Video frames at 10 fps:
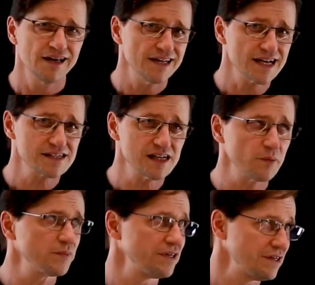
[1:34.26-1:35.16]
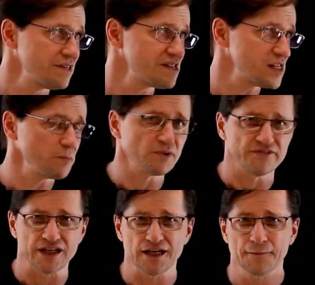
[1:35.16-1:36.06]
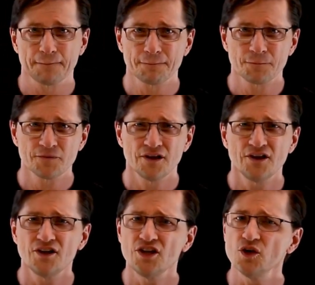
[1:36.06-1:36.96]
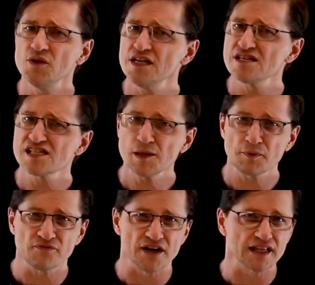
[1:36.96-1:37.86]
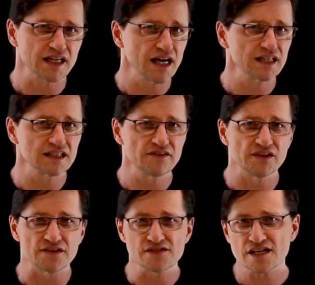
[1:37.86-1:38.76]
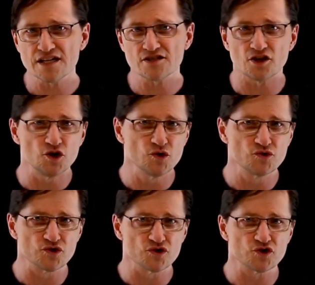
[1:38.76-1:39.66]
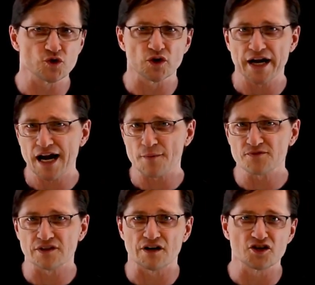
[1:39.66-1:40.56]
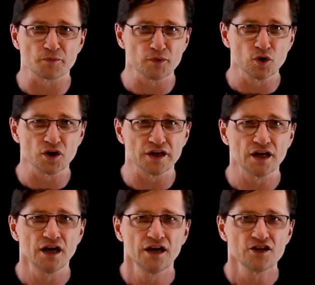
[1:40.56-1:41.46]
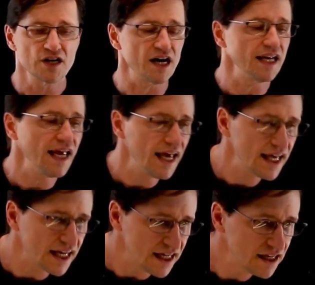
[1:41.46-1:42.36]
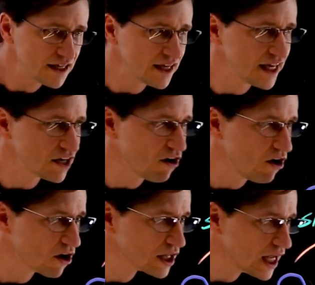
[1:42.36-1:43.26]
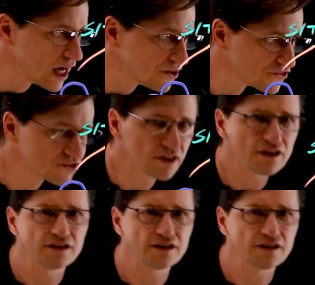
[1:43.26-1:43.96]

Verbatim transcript: Next up, simplify. You need to simplify the connectivity of sites and users to your apps that are deployed on any and all clouds.